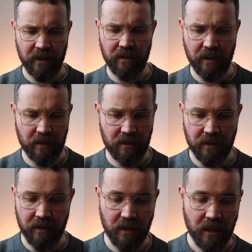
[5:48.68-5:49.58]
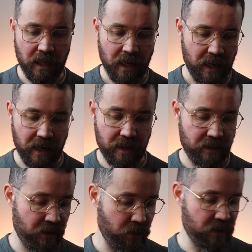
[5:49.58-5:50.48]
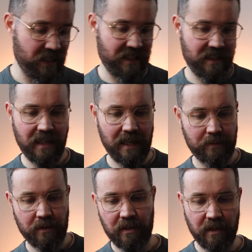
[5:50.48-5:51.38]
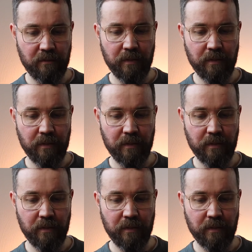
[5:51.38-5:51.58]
there and seen there, they use snaps instead of